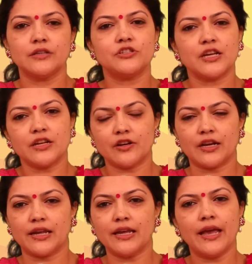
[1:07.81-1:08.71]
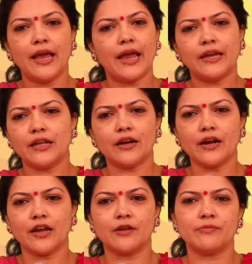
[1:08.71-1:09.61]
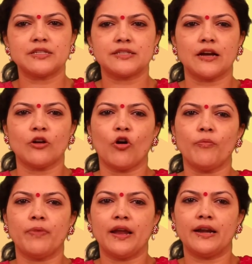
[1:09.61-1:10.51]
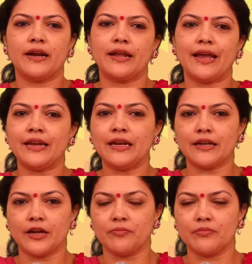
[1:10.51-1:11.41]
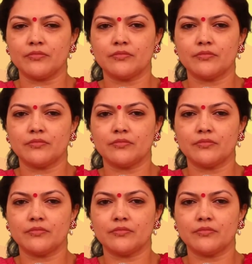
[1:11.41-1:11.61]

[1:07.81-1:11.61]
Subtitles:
Generally, any rag can be sung or played at any time,